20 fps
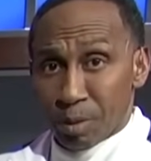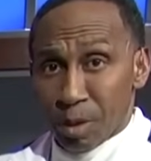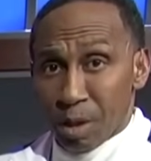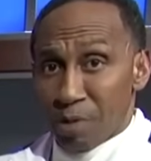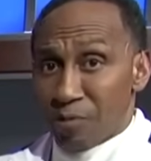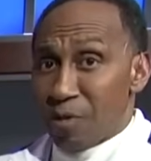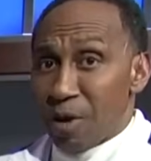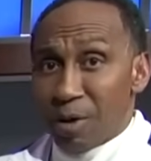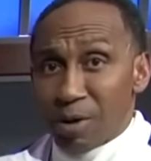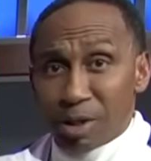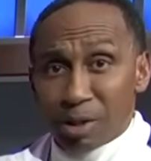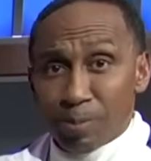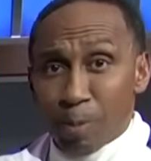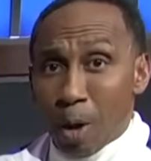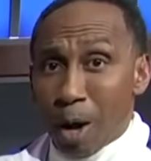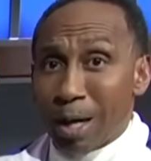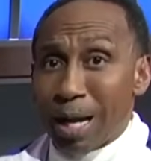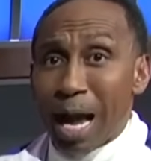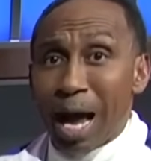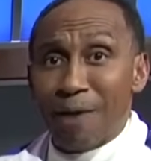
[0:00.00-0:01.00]
Very
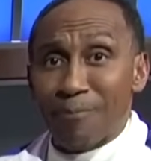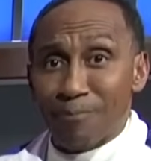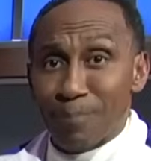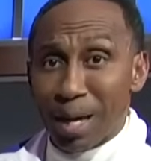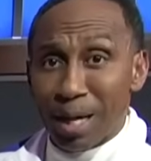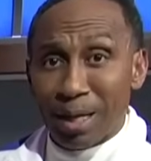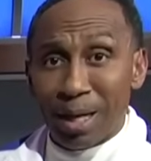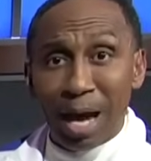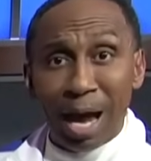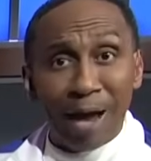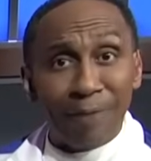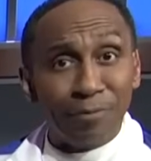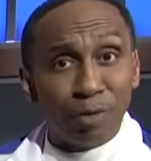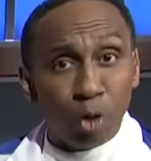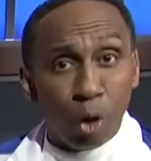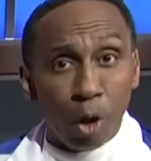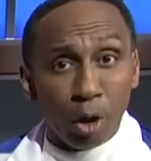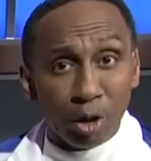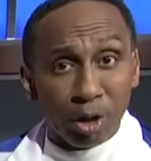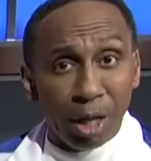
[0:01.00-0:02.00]
smart. I've met her. I've
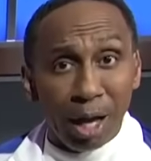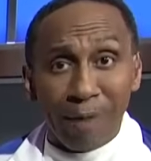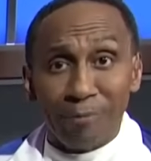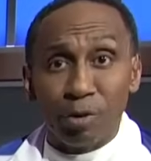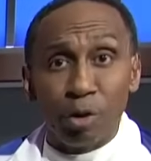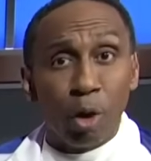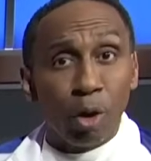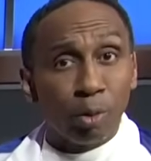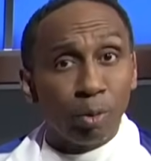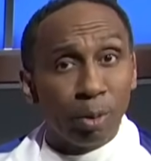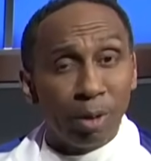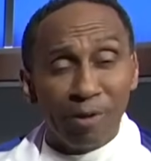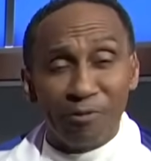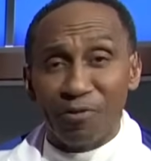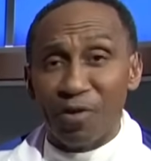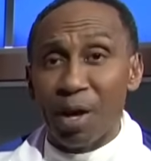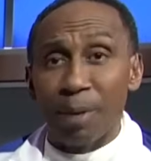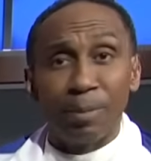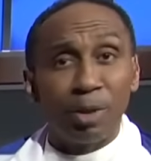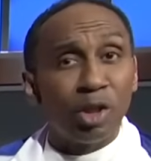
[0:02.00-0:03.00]
talked to her. I've talked with her
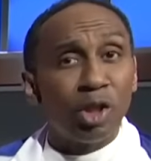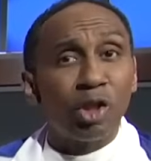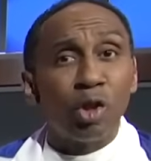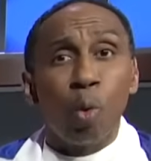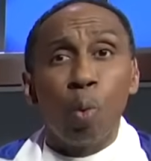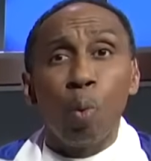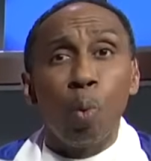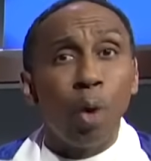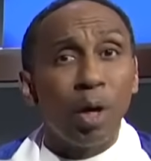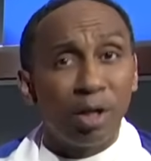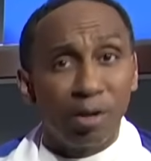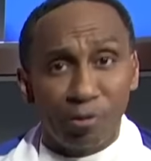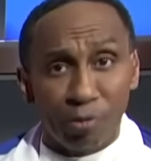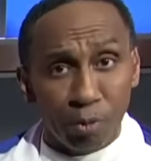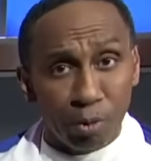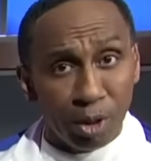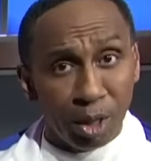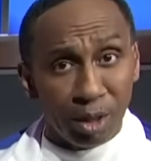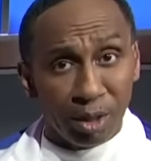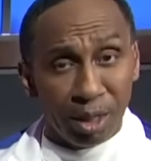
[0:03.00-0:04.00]
family. She's a
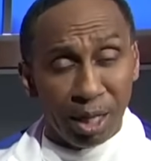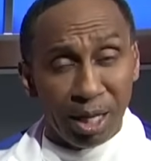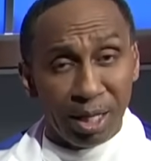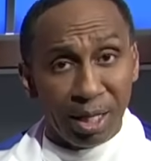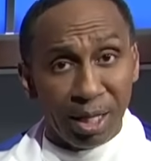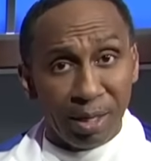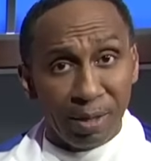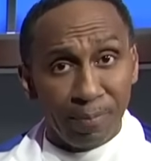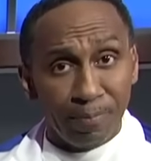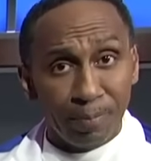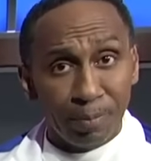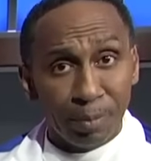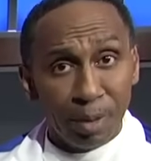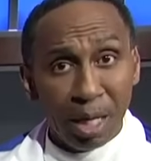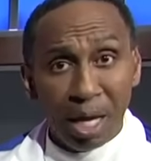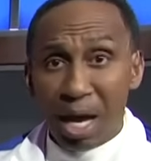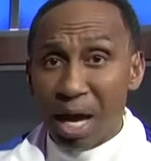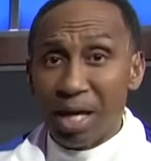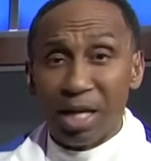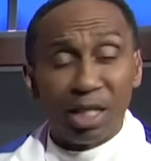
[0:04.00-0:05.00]
wonderful young lady
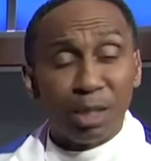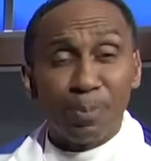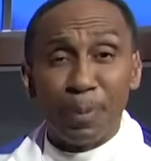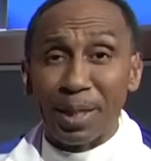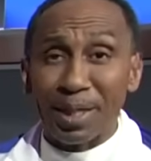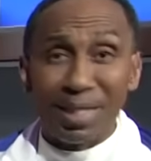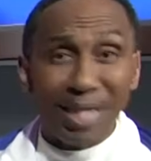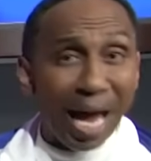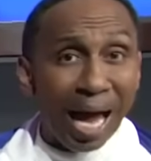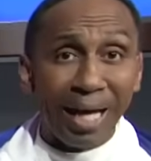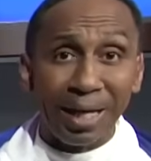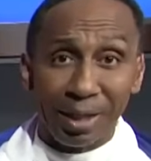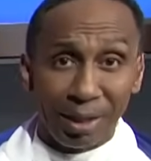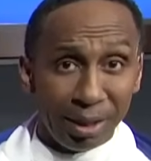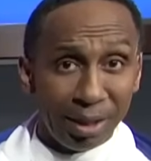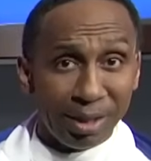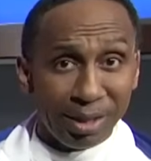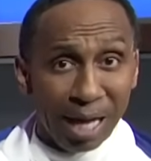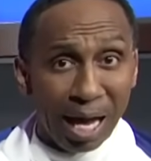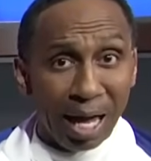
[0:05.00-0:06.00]
and a
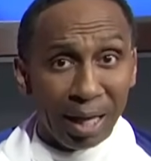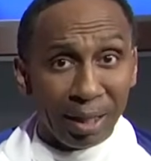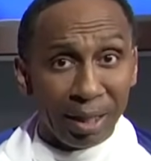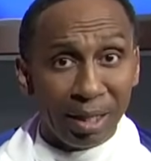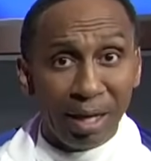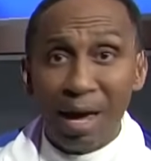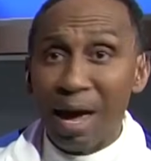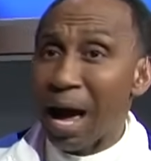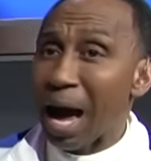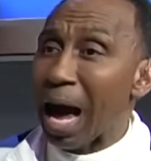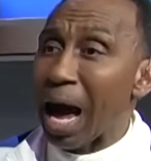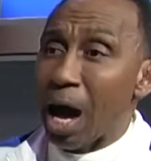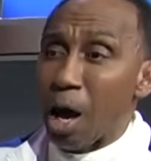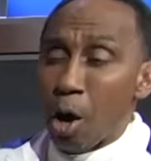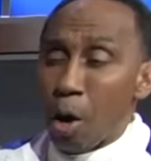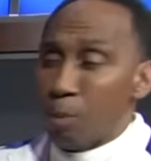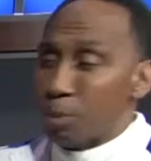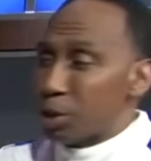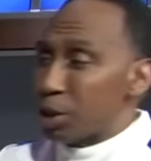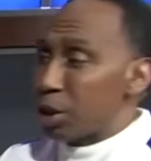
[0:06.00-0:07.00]
spectacular talent. I
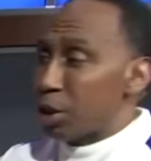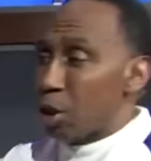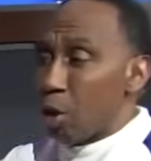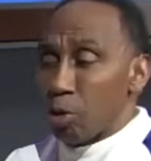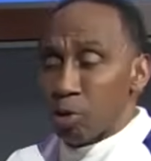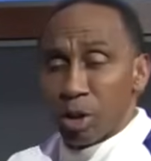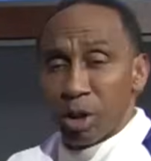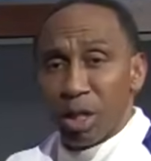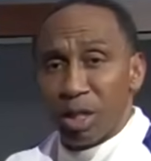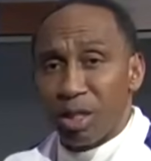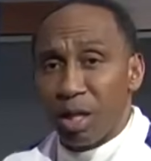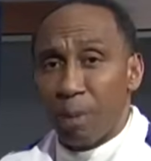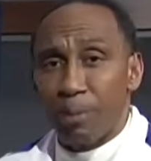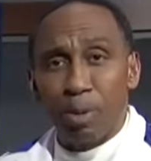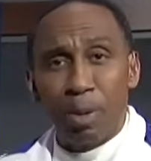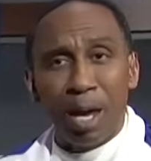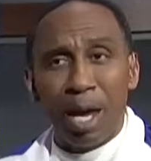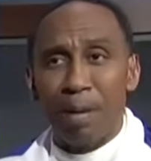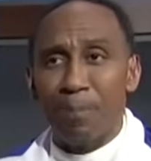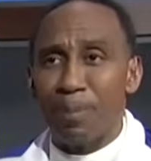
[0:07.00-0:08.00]
hope she goes in the
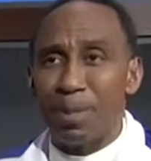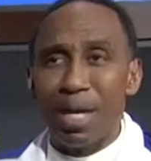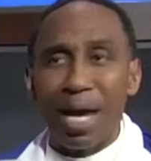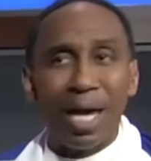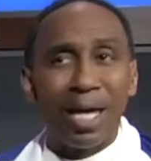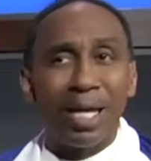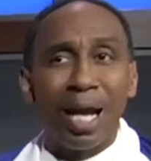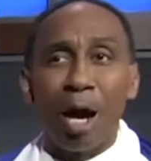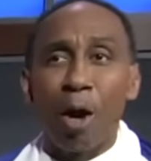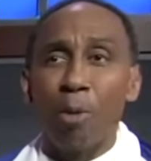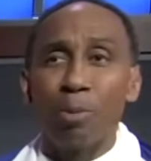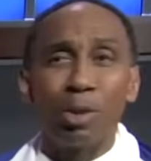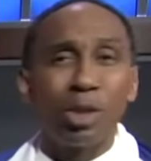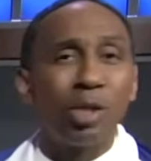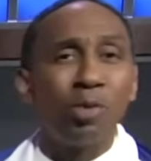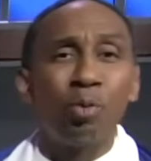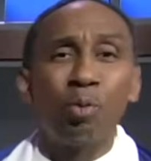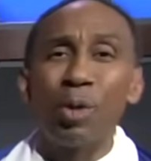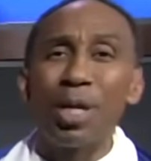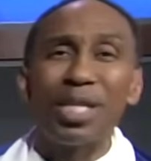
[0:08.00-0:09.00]
WNBA and I hope
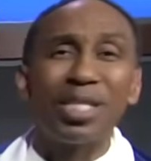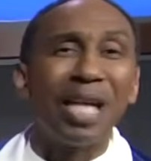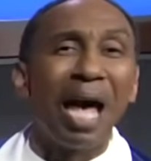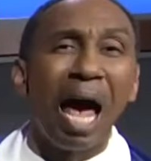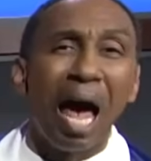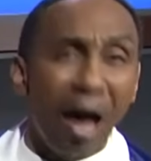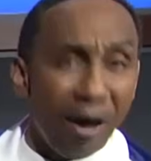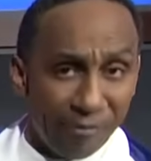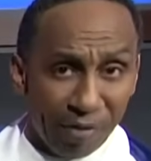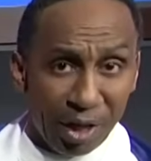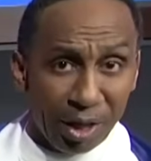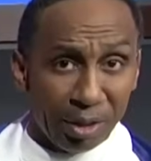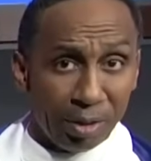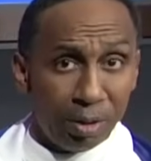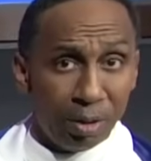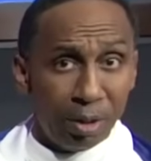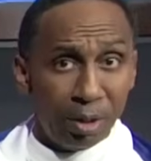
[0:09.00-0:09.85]
she wreaks havoc,